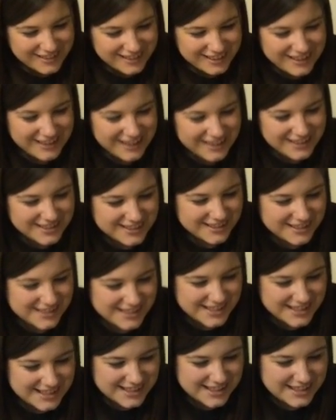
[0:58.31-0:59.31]
All right, so
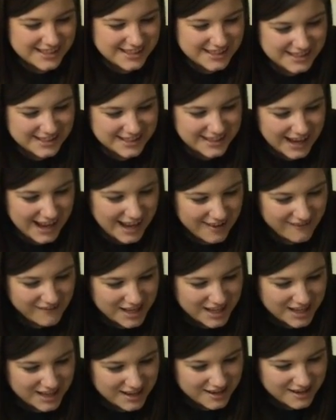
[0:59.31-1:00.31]
this is the
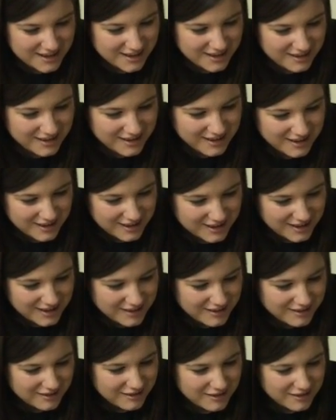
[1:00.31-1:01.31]
salmon.
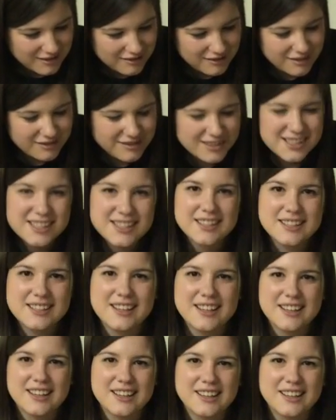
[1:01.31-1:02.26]
What was the